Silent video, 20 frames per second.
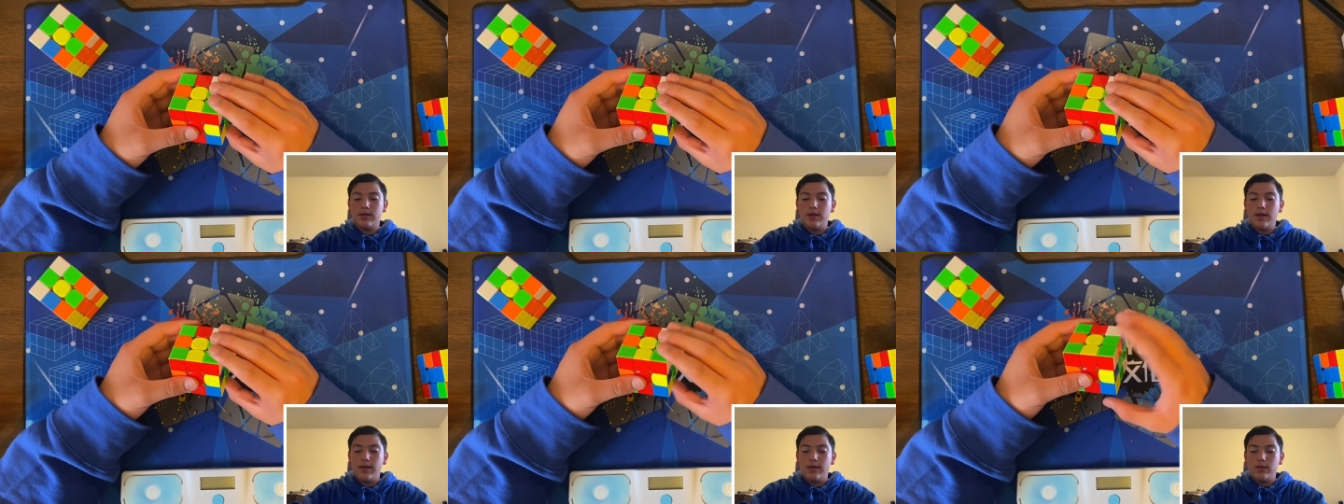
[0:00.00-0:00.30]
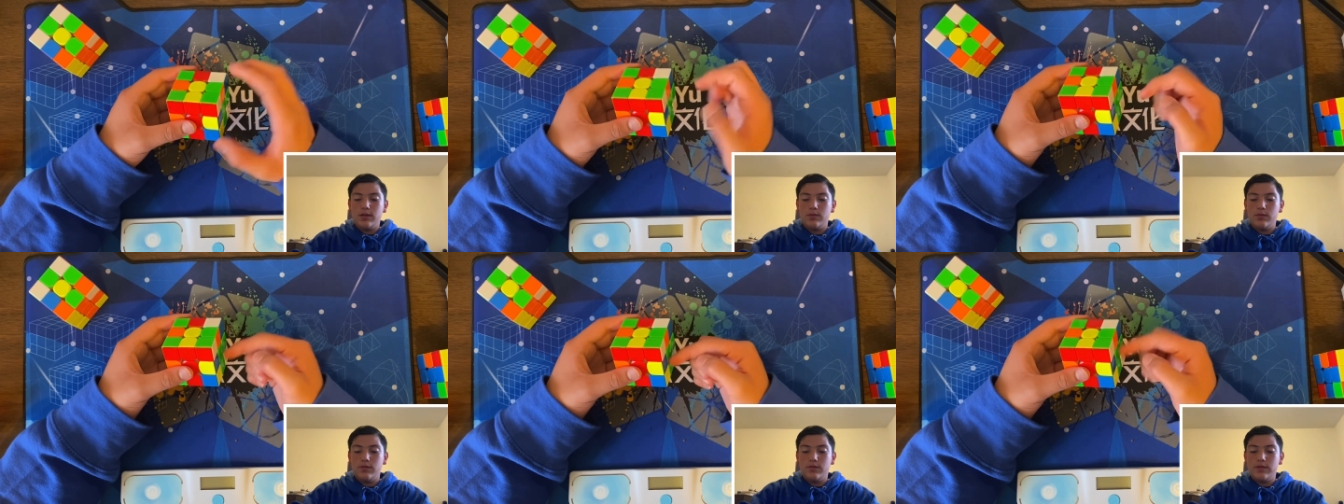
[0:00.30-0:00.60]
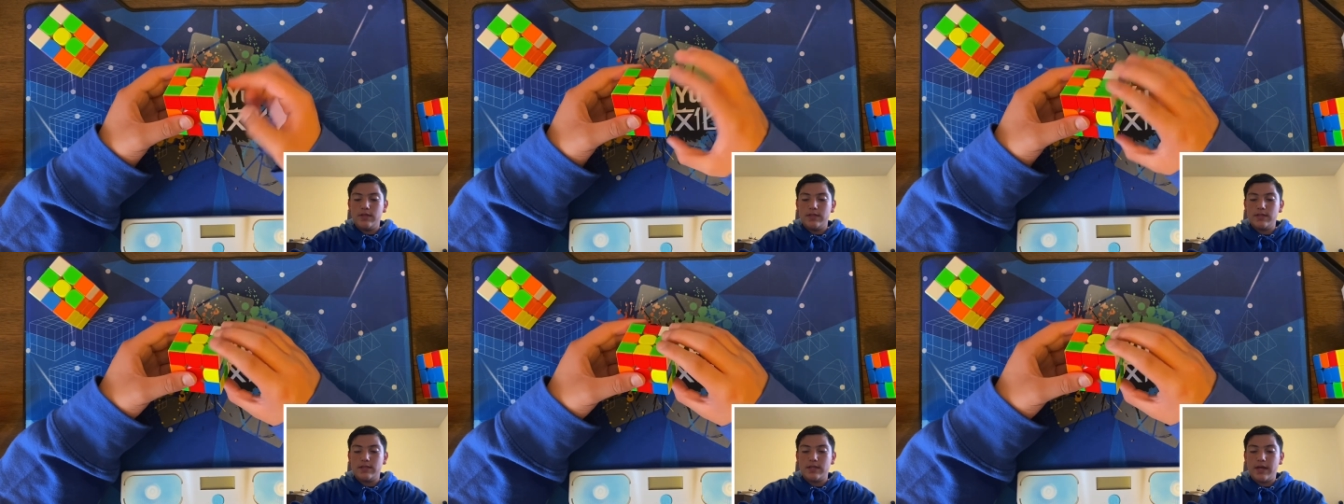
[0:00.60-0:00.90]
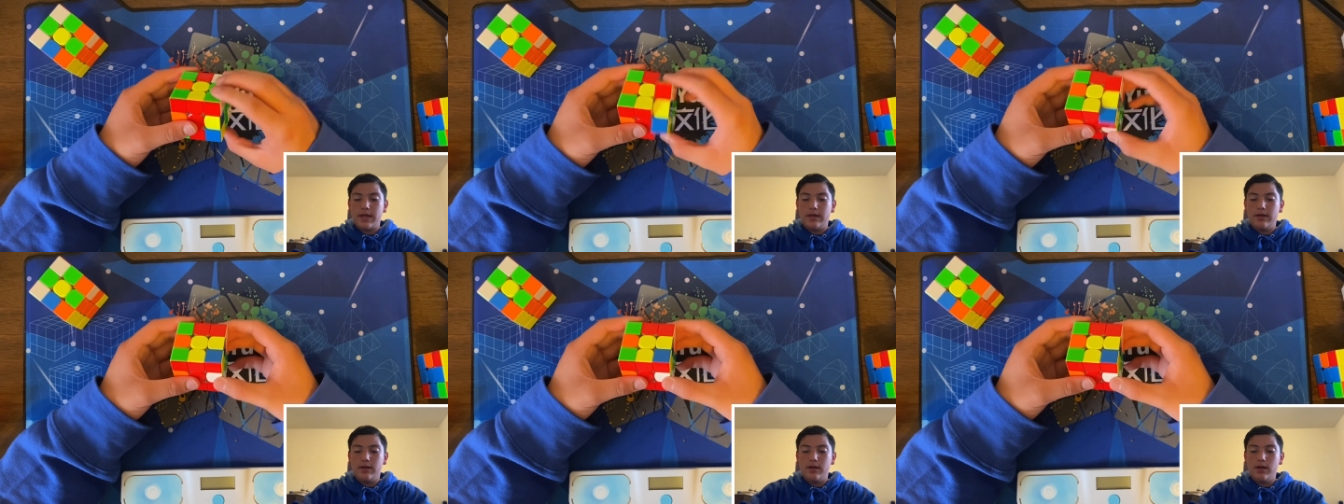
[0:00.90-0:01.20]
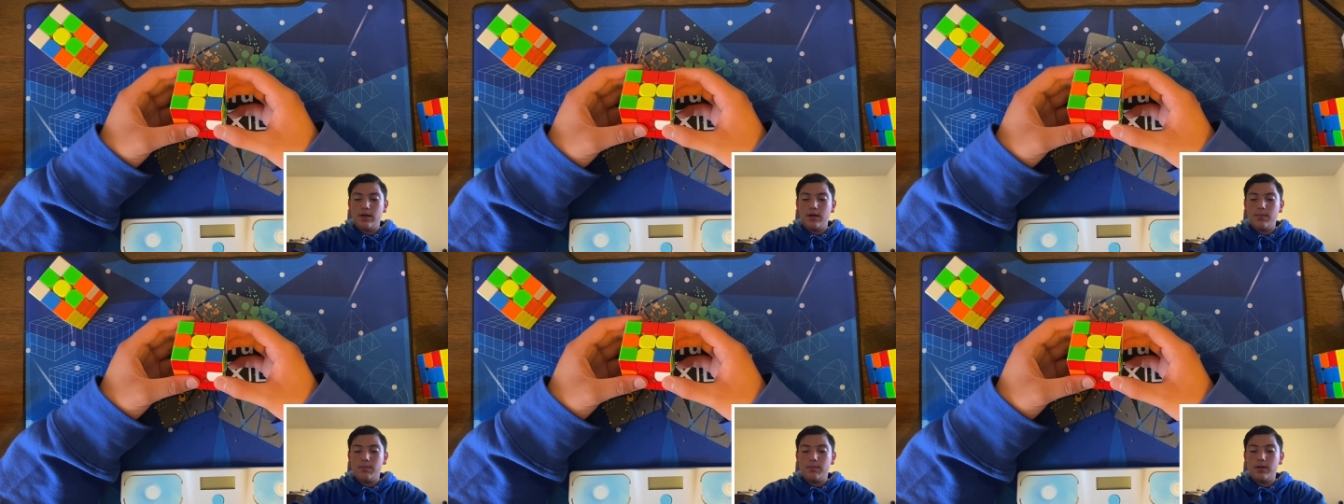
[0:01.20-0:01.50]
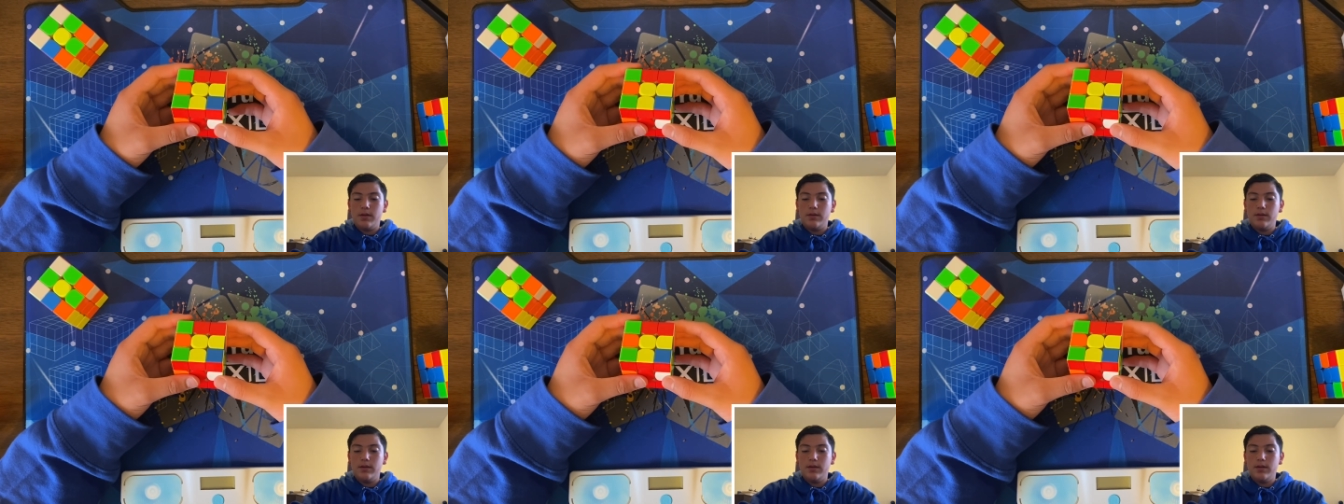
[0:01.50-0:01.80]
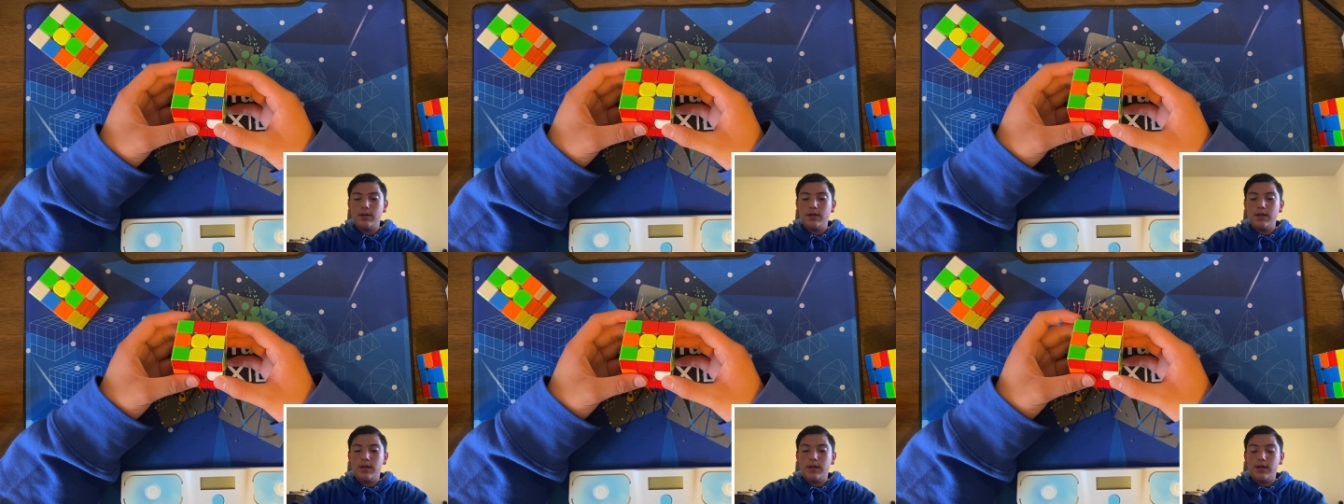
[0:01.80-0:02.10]
You move this side up,
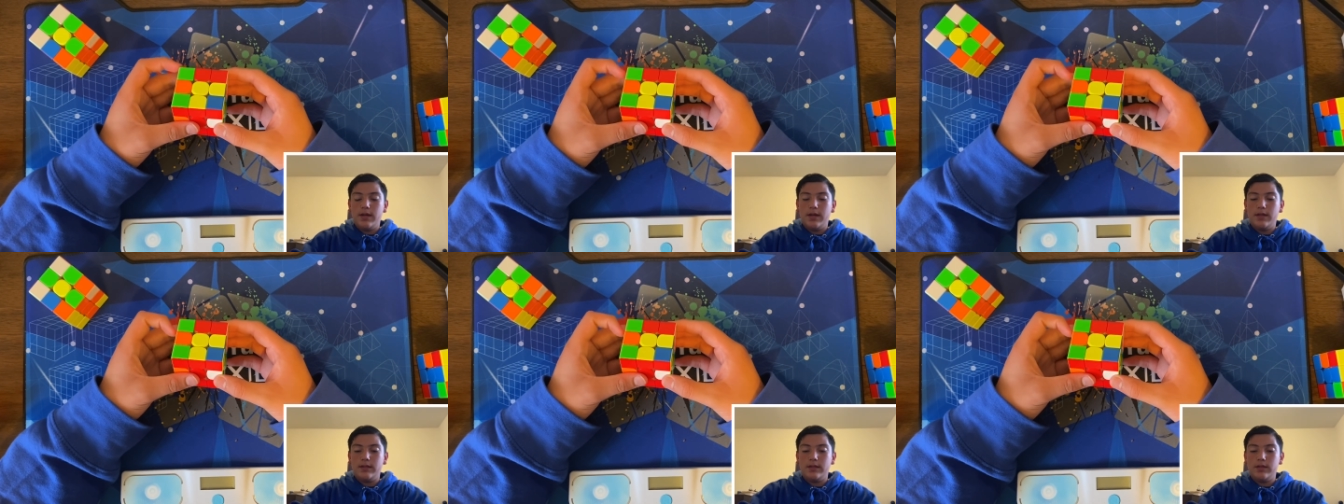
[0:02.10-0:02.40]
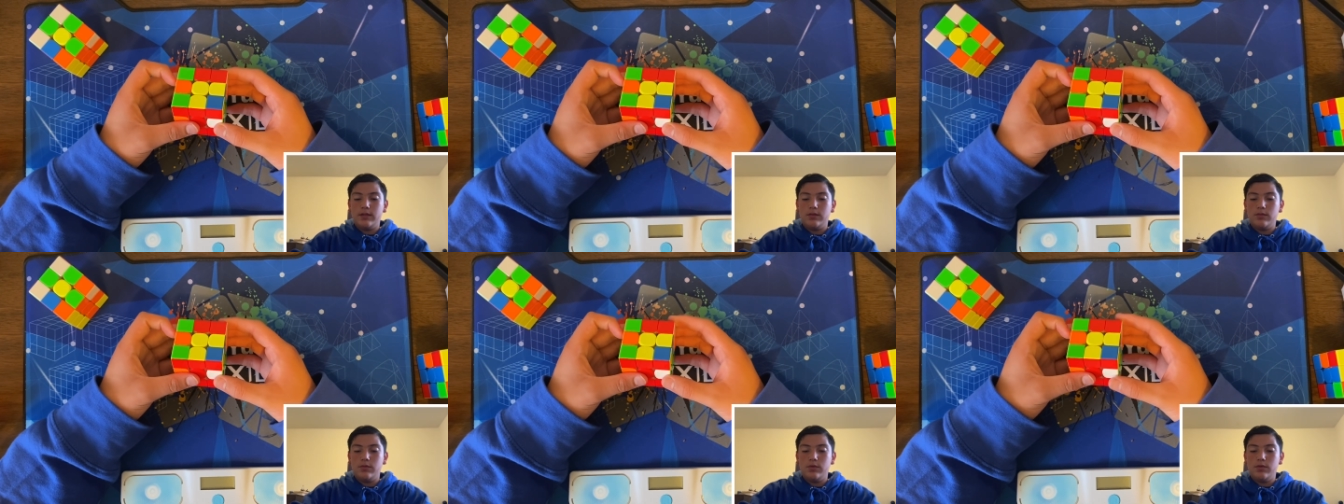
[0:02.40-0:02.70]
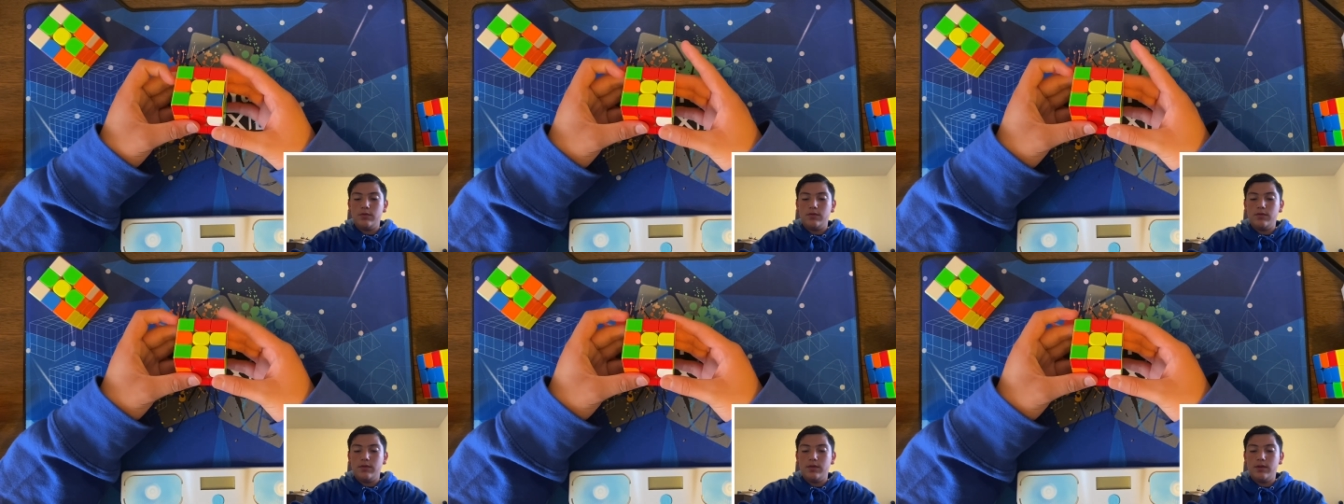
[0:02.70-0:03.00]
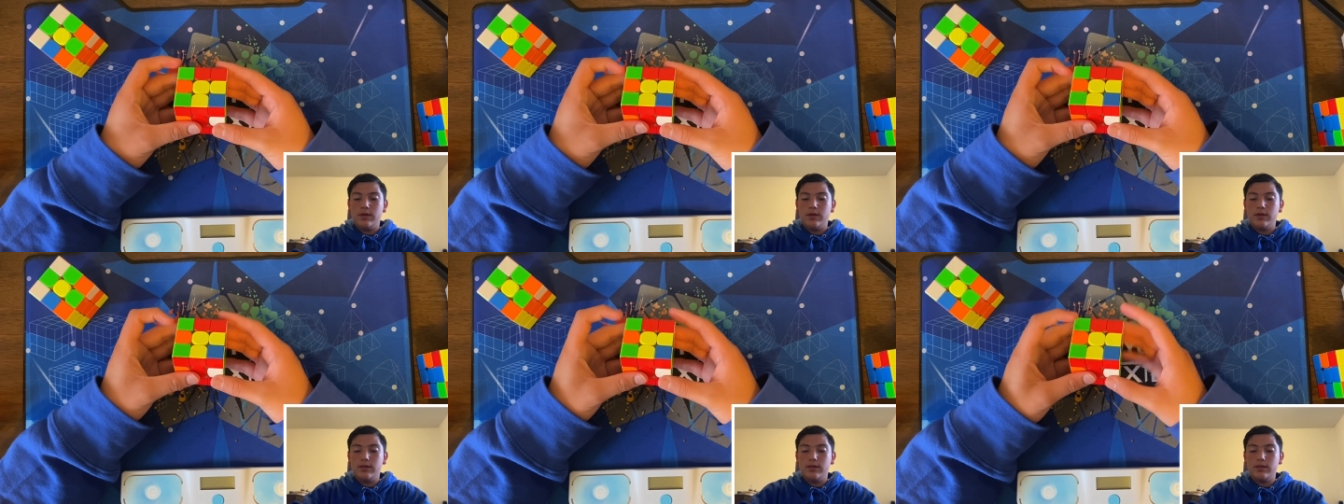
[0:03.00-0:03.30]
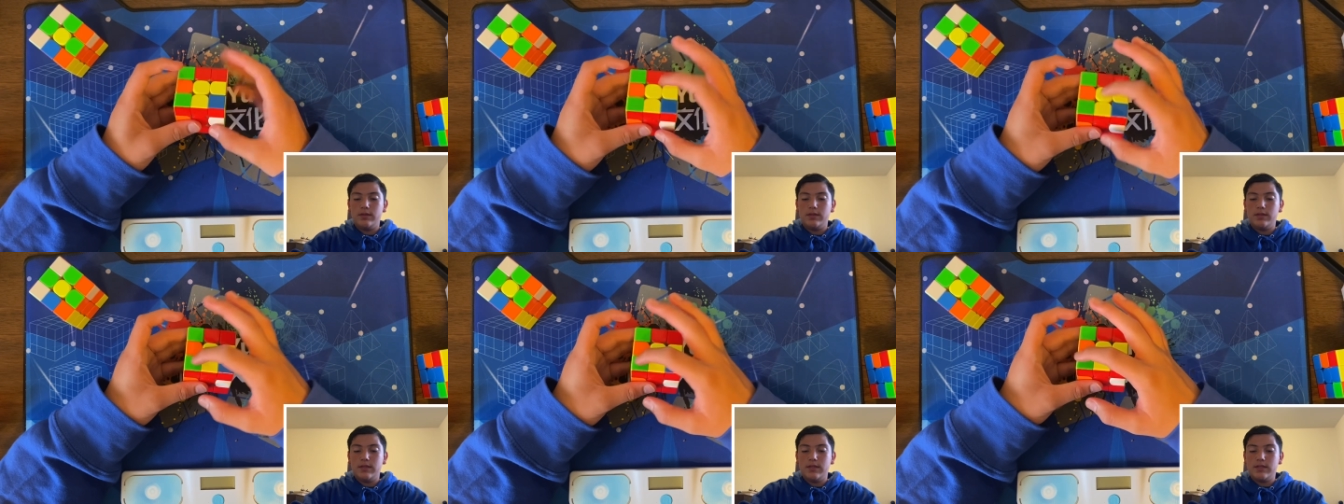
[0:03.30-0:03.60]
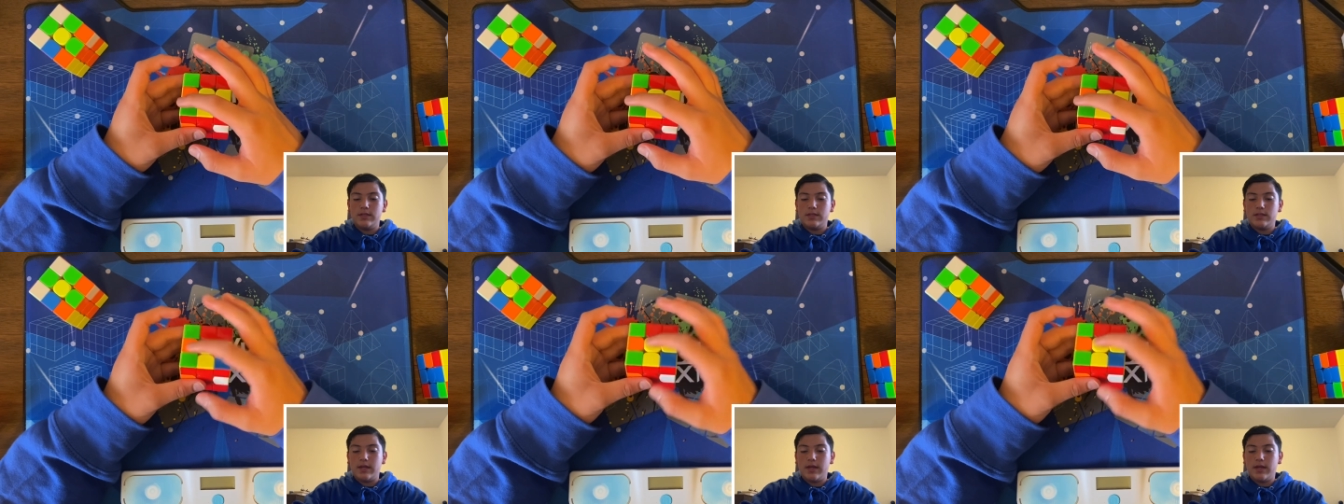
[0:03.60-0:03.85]
and then you move this